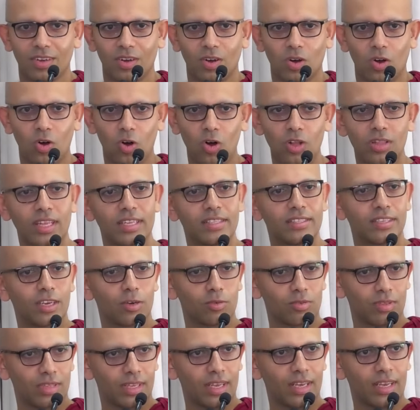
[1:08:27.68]
All that's
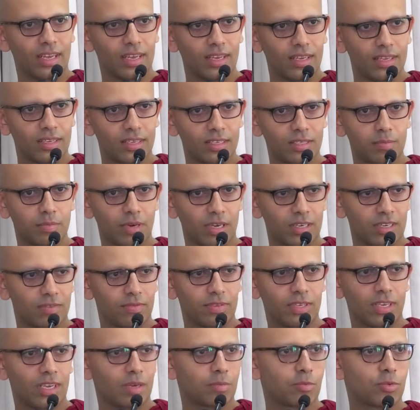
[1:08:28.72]
out there is
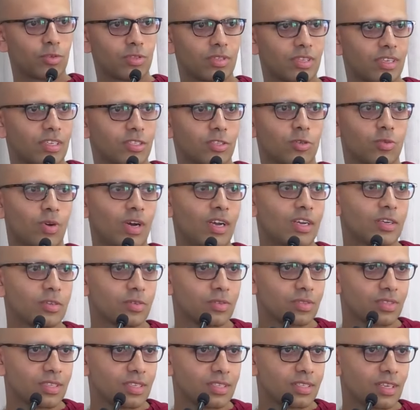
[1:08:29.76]
Patavi, Apo, Tejo,
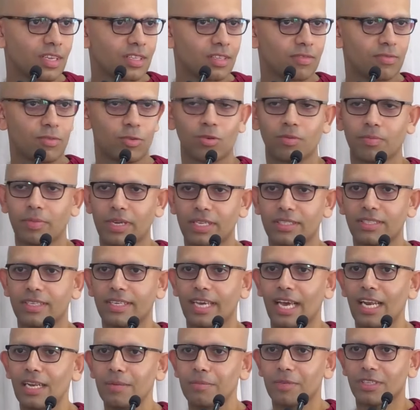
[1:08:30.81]
Vayu. These are the four
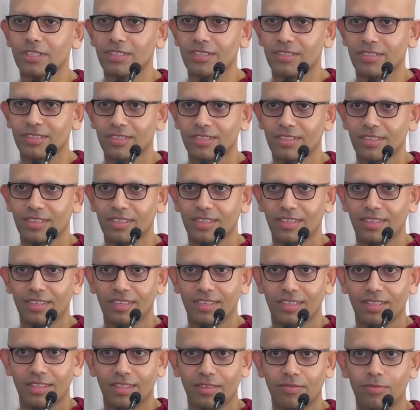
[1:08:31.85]
basic elements.
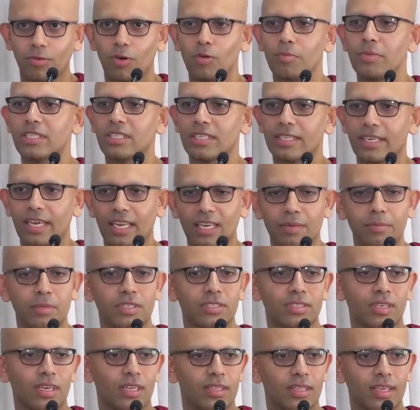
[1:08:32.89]
The four basic
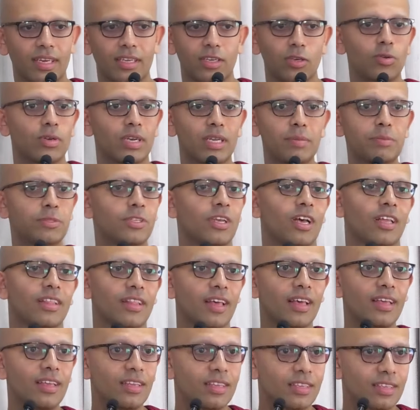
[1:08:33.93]
elements are there, no lips are
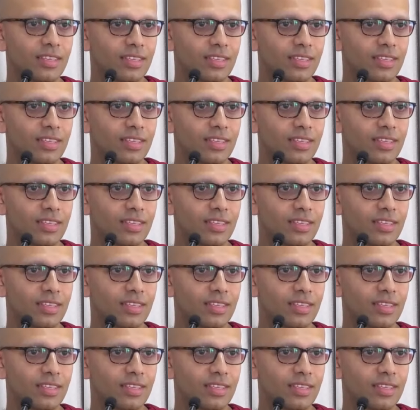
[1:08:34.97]
there.